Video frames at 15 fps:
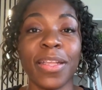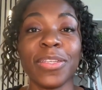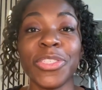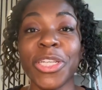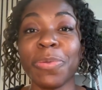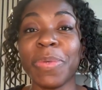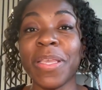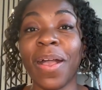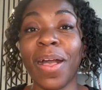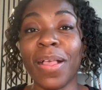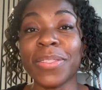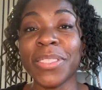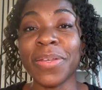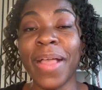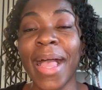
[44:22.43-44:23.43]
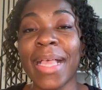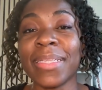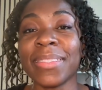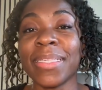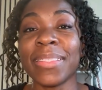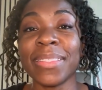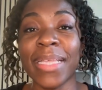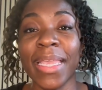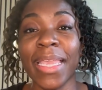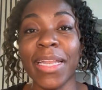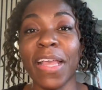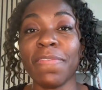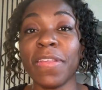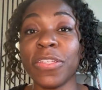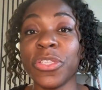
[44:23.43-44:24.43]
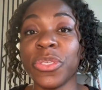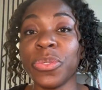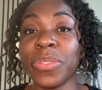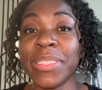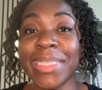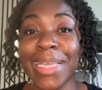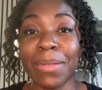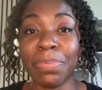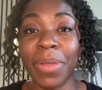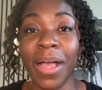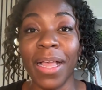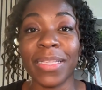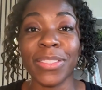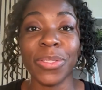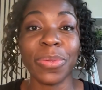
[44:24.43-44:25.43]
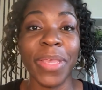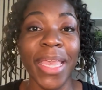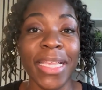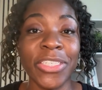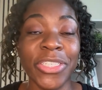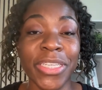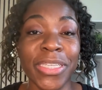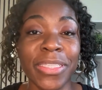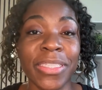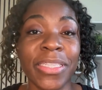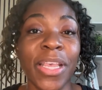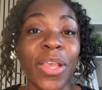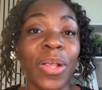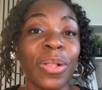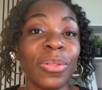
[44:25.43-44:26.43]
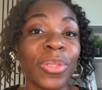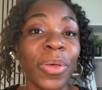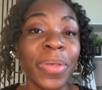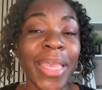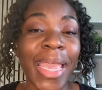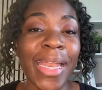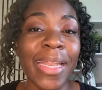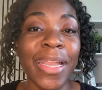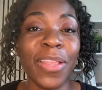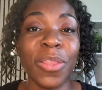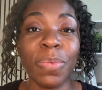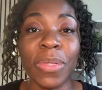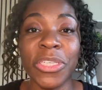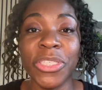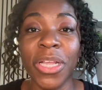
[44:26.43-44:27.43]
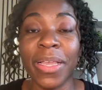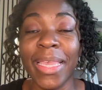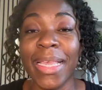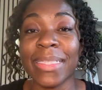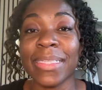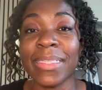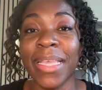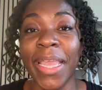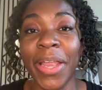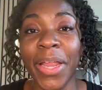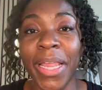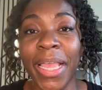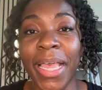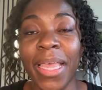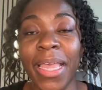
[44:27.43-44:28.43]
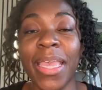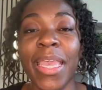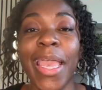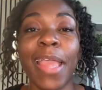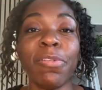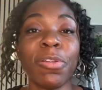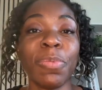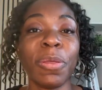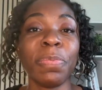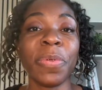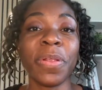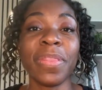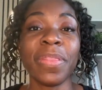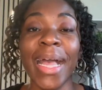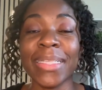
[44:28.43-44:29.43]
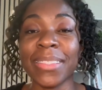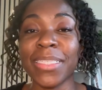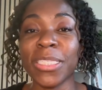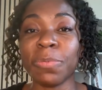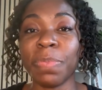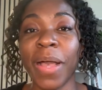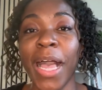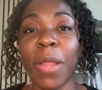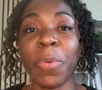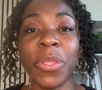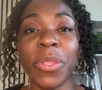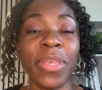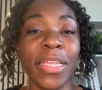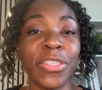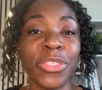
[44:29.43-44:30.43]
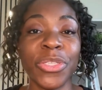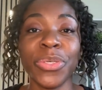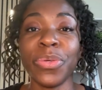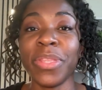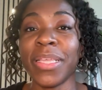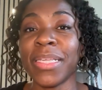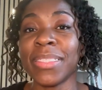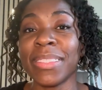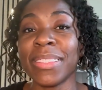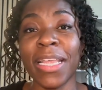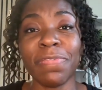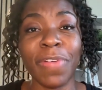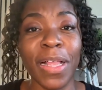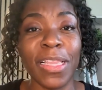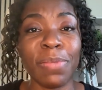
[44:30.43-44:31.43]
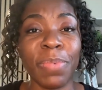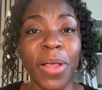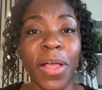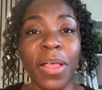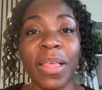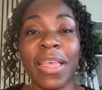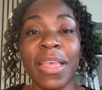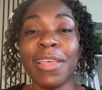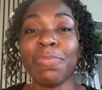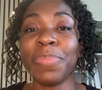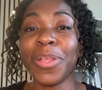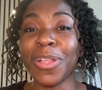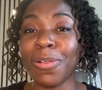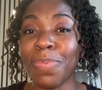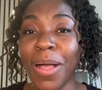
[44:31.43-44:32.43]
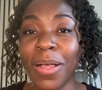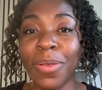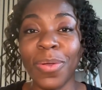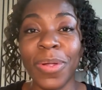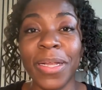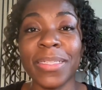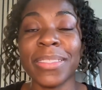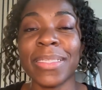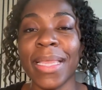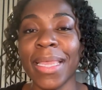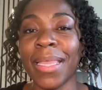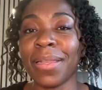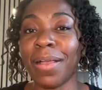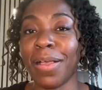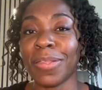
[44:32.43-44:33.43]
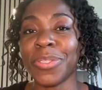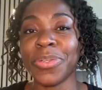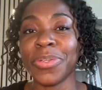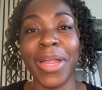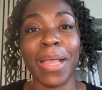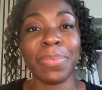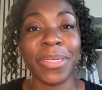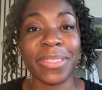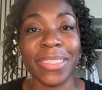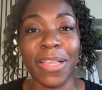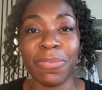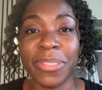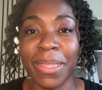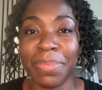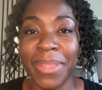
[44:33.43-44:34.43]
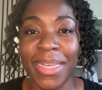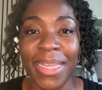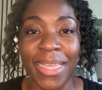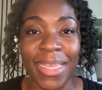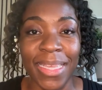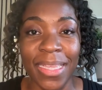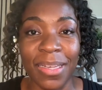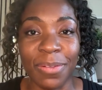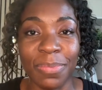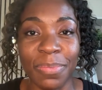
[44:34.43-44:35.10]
Derby also has the second of the two sandbox locations located in the Wichita, Kansas area. And remember, that's the spot where you can do the sand volleyball, pickleball courts, and also grab yourself something to eat.